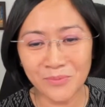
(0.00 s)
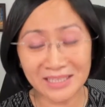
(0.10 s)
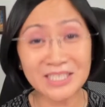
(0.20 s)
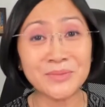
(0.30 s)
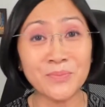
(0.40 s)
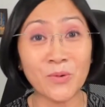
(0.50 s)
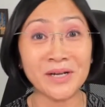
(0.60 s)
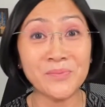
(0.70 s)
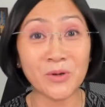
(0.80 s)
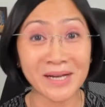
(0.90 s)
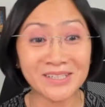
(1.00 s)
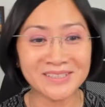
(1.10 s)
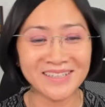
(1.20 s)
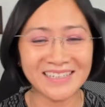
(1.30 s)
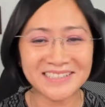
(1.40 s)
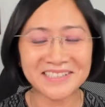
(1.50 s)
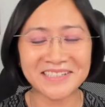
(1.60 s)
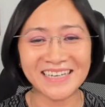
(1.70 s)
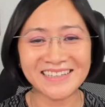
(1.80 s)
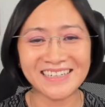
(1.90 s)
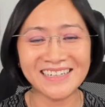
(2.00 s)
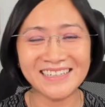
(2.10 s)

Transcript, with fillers: it is more and more recognized that